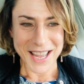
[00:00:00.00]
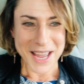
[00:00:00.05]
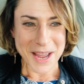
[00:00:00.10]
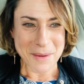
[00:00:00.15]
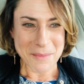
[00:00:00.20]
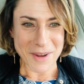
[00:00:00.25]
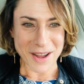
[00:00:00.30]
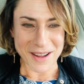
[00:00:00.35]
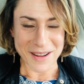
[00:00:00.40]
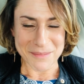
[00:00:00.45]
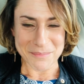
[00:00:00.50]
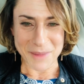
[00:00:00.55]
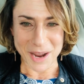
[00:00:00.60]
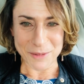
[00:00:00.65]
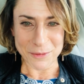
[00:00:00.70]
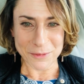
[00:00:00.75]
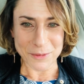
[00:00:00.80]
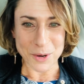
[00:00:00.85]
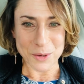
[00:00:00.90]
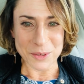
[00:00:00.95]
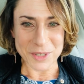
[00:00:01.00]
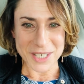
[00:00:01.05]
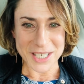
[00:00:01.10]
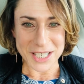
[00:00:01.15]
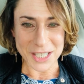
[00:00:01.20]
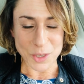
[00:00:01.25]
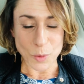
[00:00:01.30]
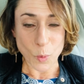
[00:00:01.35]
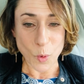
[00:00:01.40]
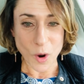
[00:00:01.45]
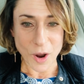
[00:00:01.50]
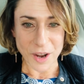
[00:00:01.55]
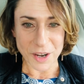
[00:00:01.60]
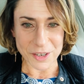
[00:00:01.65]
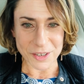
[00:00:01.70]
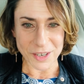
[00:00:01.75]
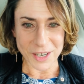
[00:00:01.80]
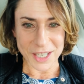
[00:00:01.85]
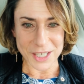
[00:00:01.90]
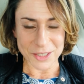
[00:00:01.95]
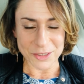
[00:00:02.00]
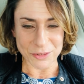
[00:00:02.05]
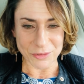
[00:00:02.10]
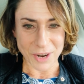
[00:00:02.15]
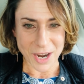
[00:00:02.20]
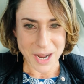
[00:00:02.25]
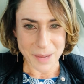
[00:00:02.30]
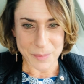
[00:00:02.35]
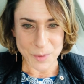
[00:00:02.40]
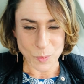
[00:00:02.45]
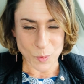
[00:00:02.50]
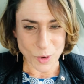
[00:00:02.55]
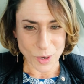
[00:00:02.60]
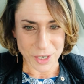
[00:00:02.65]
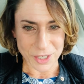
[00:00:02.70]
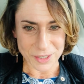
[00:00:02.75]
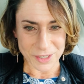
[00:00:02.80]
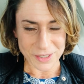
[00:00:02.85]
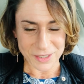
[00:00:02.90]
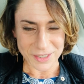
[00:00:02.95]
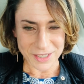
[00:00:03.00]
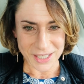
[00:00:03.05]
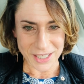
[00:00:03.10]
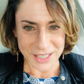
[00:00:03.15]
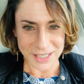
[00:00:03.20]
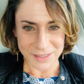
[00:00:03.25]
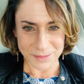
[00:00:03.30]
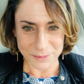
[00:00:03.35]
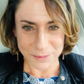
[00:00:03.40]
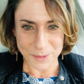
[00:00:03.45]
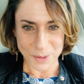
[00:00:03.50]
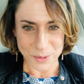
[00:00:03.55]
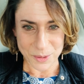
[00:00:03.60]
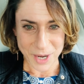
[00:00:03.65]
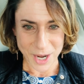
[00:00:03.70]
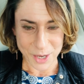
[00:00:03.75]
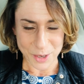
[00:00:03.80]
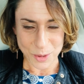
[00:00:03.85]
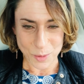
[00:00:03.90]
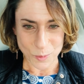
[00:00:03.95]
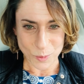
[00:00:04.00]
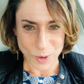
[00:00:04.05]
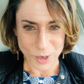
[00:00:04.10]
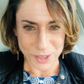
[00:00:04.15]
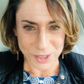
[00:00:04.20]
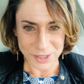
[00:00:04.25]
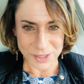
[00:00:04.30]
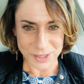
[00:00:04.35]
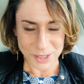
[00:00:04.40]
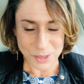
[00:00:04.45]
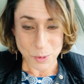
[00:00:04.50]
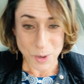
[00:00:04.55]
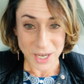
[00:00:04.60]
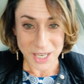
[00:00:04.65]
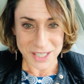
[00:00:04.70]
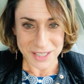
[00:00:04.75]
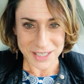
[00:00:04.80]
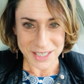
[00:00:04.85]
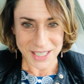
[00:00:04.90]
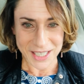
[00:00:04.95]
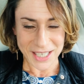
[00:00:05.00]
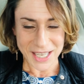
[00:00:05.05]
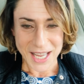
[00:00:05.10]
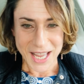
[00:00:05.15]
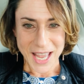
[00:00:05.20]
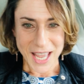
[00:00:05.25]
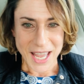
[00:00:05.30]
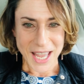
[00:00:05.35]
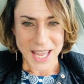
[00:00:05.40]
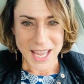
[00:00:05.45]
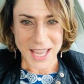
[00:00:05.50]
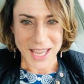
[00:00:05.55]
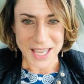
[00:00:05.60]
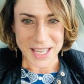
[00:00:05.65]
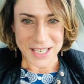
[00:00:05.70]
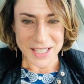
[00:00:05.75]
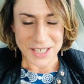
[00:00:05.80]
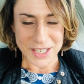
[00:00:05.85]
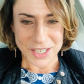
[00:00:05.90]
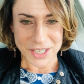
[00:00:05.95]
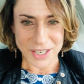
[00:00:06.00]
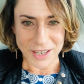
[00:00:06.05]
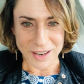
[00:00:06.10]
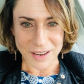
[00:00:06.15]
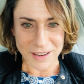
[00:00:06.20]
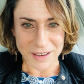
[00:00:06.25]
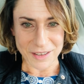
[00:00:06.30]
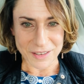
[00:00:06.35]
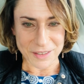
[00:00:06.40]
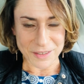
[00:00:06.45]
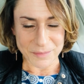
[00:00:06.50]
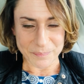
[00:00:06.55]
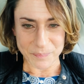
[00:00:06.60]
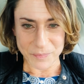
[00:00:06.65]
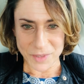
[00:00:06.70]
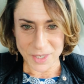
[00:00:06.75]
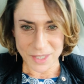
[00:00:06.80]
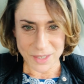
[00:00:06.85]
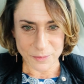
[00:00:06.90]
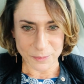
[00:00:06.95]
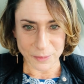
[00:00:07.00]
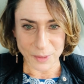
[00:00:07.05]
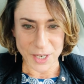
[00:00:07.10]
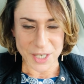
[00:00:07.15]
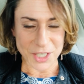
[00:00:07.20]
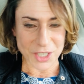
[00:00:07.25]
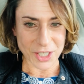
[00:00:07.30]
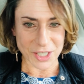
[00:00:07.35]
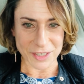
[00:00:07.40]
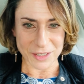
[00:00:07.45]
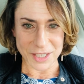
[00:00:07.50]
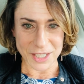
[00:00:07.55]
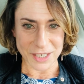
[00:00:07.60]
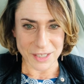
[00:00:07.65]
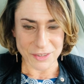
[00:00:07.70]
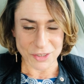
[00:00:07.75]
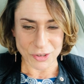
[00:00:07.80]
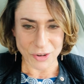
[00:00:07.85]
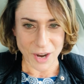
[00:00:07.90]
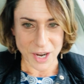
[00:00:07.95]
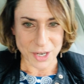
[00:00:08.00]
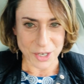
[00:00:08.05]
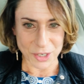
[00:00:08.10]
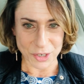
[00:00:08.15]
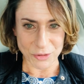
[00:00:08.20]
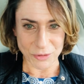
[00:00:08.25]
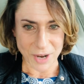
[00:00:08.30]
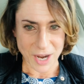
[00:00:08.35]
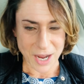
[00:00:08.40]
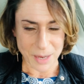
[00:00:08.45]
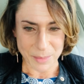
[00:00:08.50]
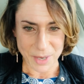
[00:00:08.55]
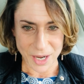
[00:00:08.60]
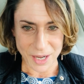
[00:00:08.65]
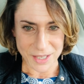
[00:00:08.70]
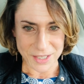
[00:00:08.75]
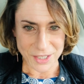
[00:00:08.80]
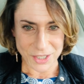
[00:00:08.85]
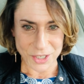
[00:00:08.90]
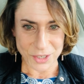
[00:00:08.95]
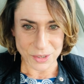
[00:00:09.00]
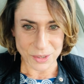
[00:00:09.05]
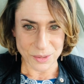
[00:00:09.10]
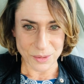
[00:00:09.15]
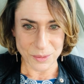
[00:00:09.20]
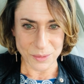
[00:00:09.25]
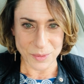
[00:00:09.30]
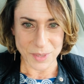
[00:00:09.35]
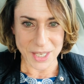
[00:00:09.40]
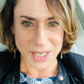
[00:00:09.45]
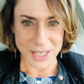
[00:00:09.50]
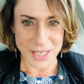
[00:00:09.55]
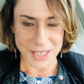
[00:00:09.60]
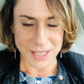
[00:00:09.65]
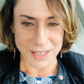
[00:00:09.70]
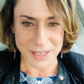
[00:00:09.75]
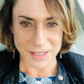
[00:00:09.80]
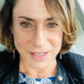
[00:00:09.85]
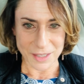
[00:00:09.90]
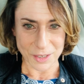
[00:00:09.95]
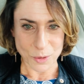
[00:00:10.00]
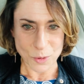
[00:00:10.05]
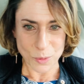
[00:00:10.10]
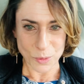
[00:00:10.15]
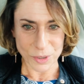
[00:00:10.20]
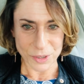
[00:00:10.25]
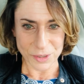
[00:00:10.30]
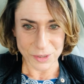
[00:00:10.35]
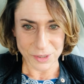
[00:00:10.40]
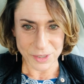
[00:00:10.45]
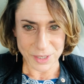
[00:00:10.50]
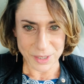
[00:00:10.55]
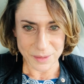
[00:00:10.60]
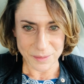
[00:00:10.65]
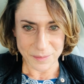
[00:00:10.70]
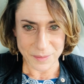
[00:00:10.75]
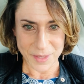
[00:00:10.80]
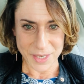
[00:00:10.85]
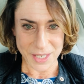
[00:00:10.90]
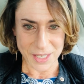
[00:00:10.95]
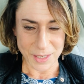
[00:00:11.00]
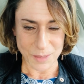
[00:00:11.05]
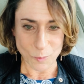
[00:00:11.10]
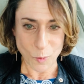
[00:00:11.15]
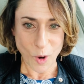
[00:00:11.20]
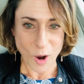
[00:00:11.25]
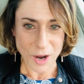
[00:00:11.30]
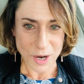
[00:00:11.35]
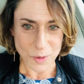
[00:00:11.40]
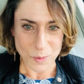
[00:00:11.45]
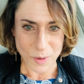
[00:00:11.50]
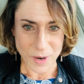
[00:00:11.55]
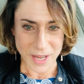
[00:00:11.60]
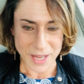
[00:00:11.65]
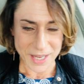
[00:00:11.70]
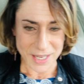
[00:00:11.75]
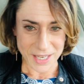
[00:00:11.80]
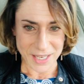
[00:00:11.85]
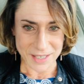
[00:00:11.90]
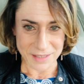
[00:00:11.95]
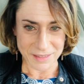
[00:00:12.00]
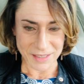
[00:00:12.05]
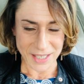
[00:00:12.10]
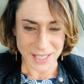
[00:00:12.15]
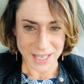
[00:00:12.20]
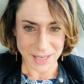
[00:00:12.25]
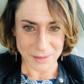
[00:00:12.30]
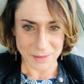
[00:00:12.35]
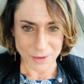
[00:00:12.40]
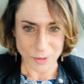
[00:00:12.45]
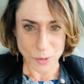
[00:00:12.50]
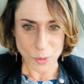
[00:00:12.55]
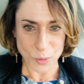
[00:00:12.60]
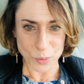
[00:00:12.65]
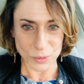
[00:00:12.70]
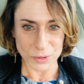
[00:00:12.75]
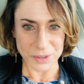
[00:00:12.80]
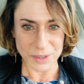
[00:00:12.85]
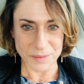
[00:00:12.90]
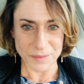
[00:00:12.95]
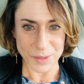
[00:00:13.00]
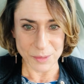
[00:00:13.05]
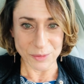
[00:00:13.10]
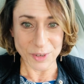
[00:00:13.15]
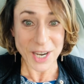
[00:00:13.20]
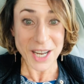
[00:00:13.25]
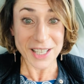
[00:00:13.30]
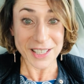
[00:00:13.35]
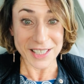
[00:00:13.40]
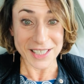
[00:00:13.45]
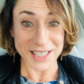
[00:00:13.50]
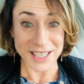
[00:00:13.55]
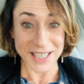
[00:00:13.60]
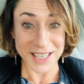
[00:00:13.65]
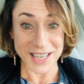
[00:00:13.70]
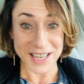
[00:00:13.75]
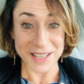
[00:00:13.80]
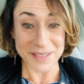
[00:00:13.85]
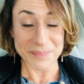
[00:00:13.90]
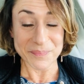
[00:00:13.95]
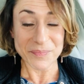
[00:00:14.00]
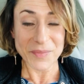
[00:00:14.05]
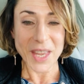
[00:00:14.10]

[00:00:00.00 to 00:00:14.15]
My phone is in the water. I grab the phone out of the water quickly, and frantically try to grab onto the corner of the walkway and get a hold of the railing again.